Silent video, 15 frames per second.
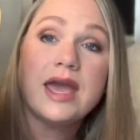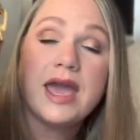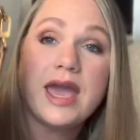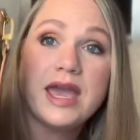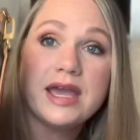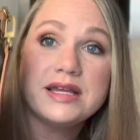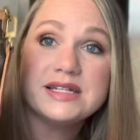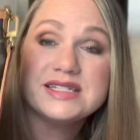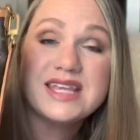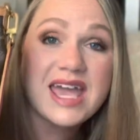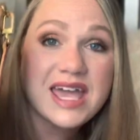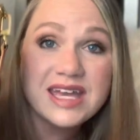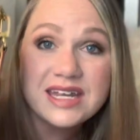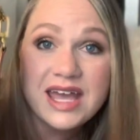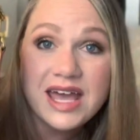and it's
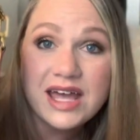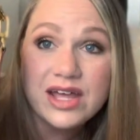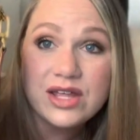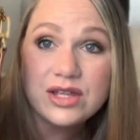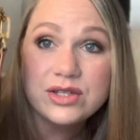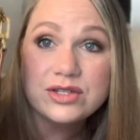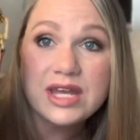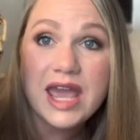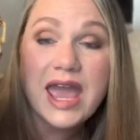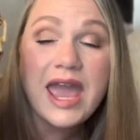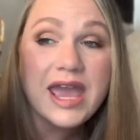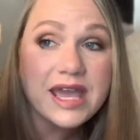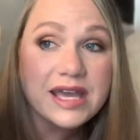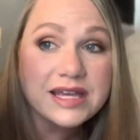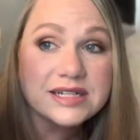handheld
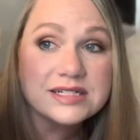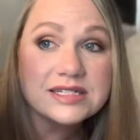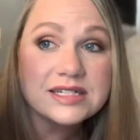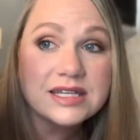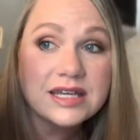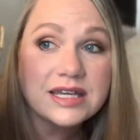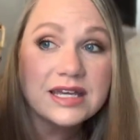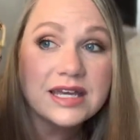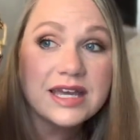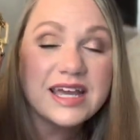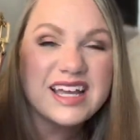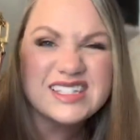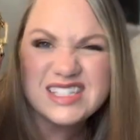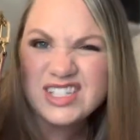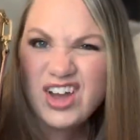and
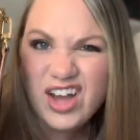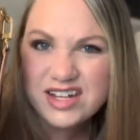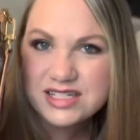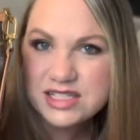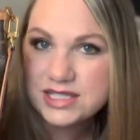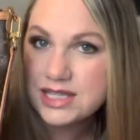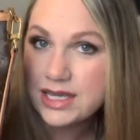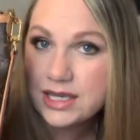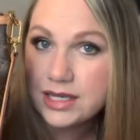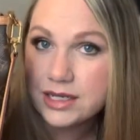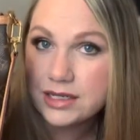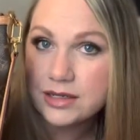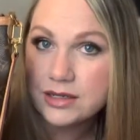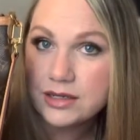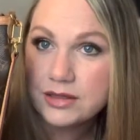it's not
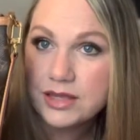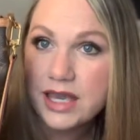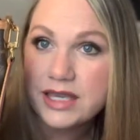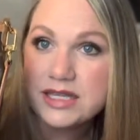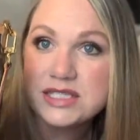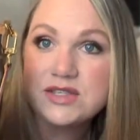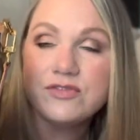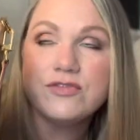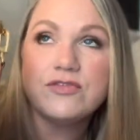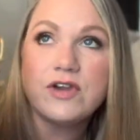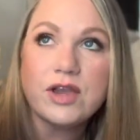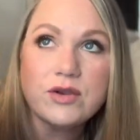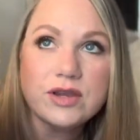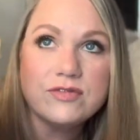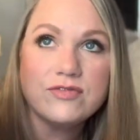seen. Like it's a
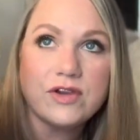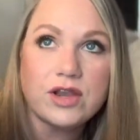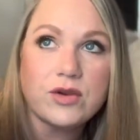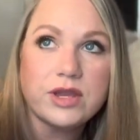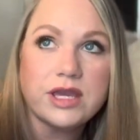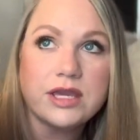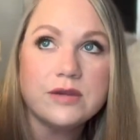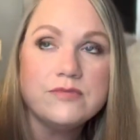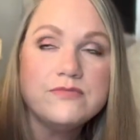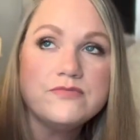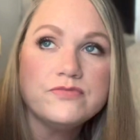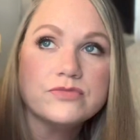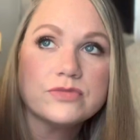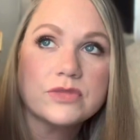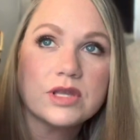very, very
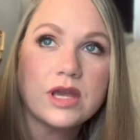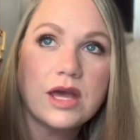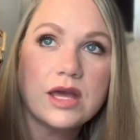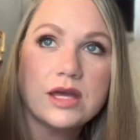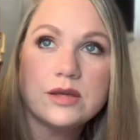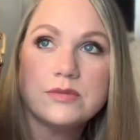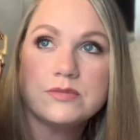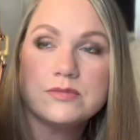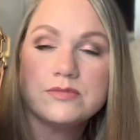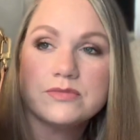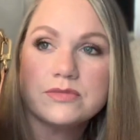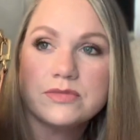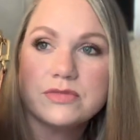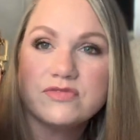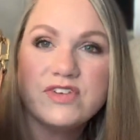um,
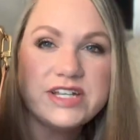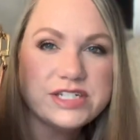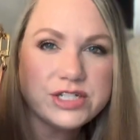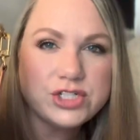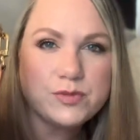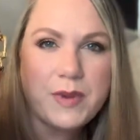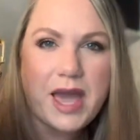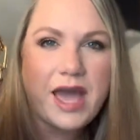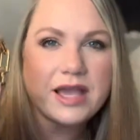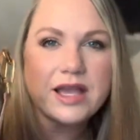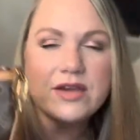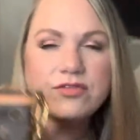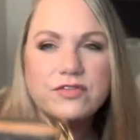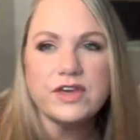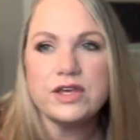vintage bag,
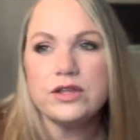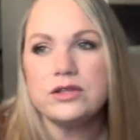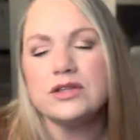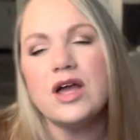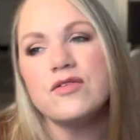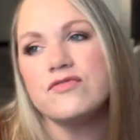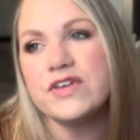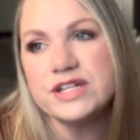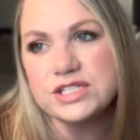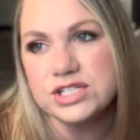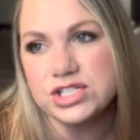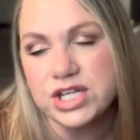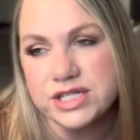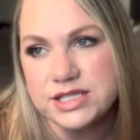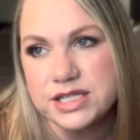I feel. Not
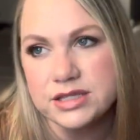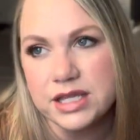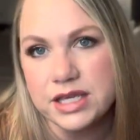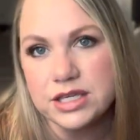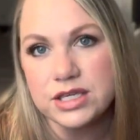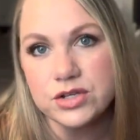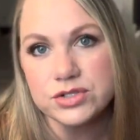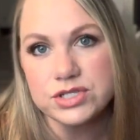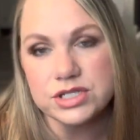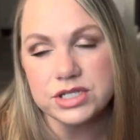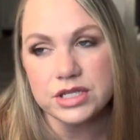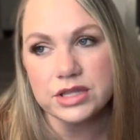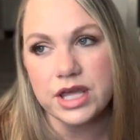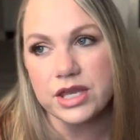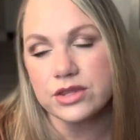vintage as in like years
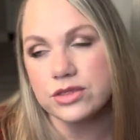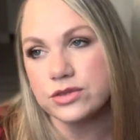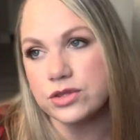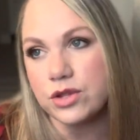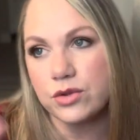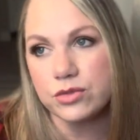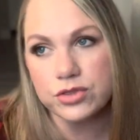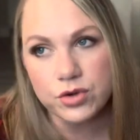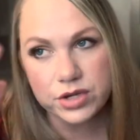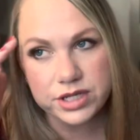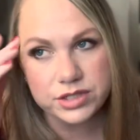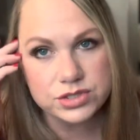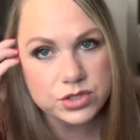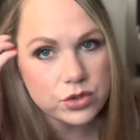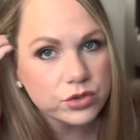and like, you know, 30
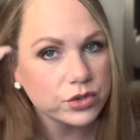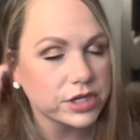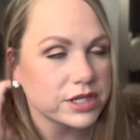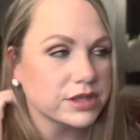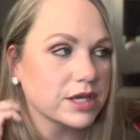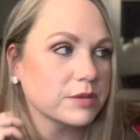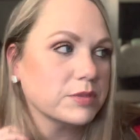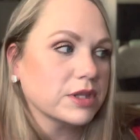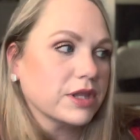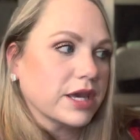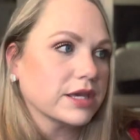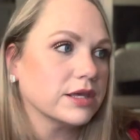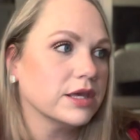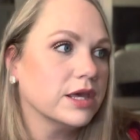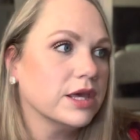years old or anything, but
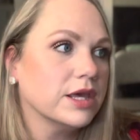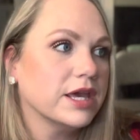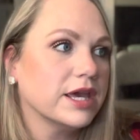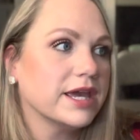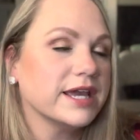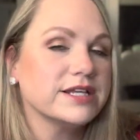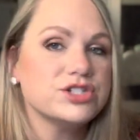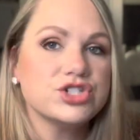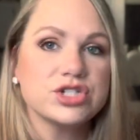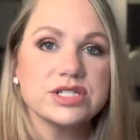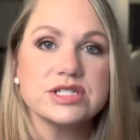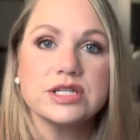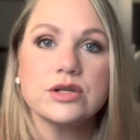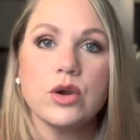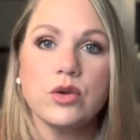like it's
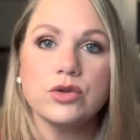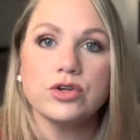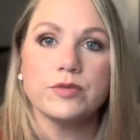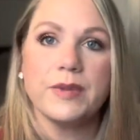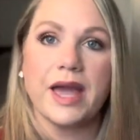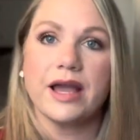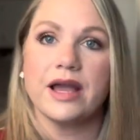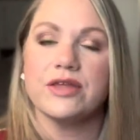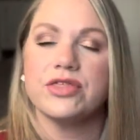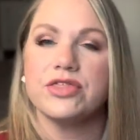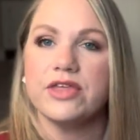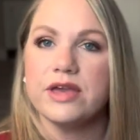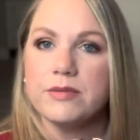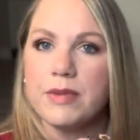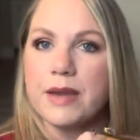just an older bag. I
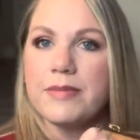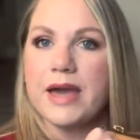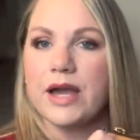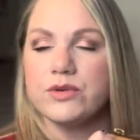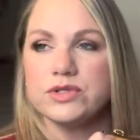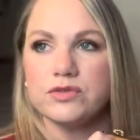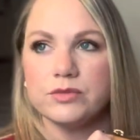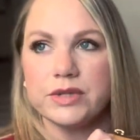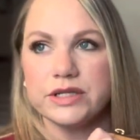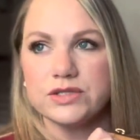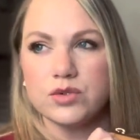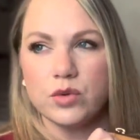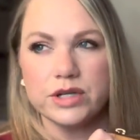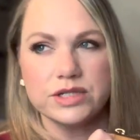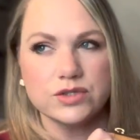think my bag was from like
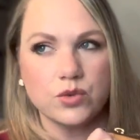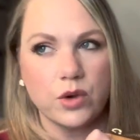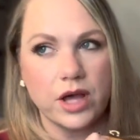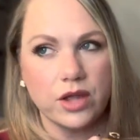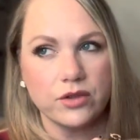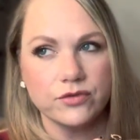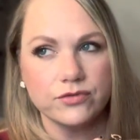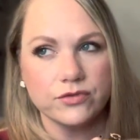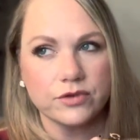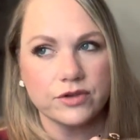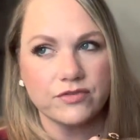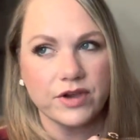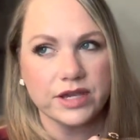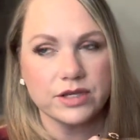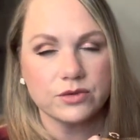2012,
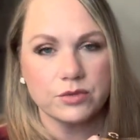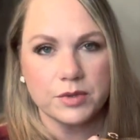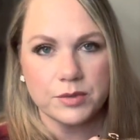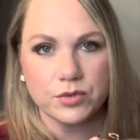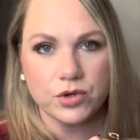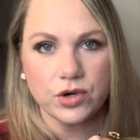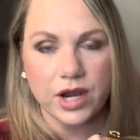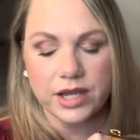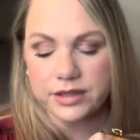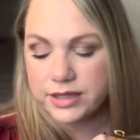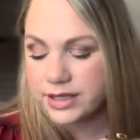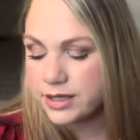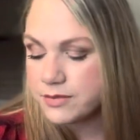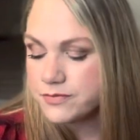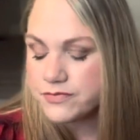if I can remember
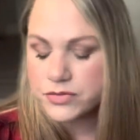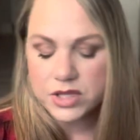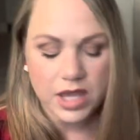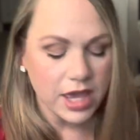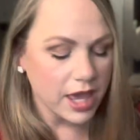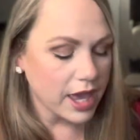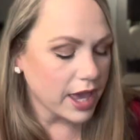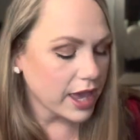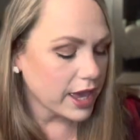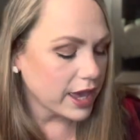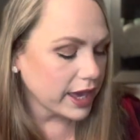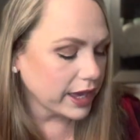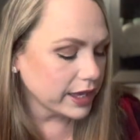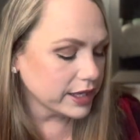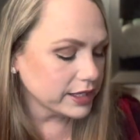correctly.
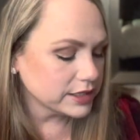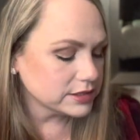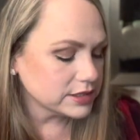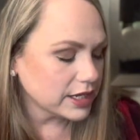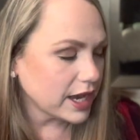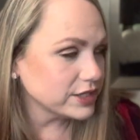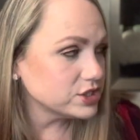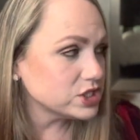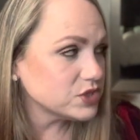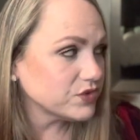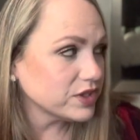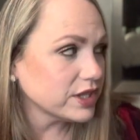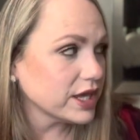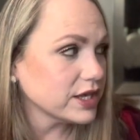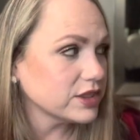And I just
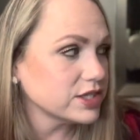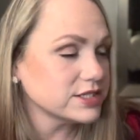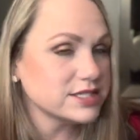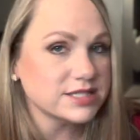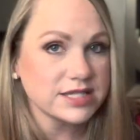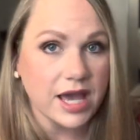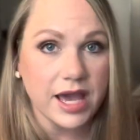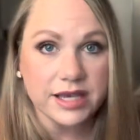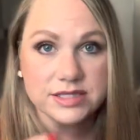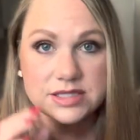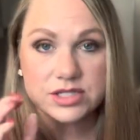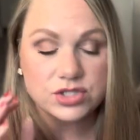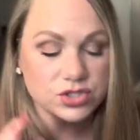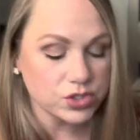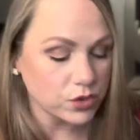feel like the size
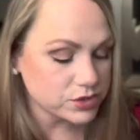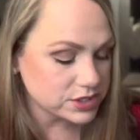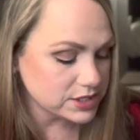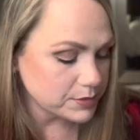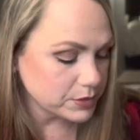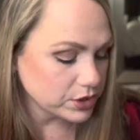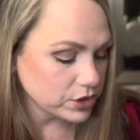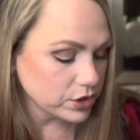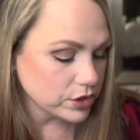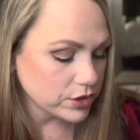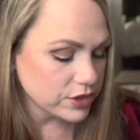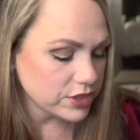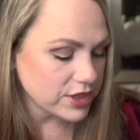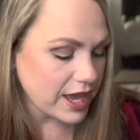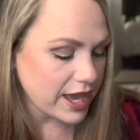is so similar
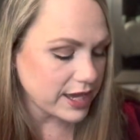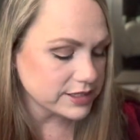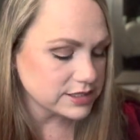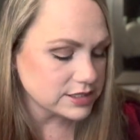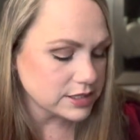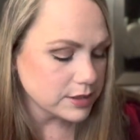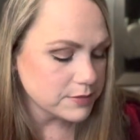that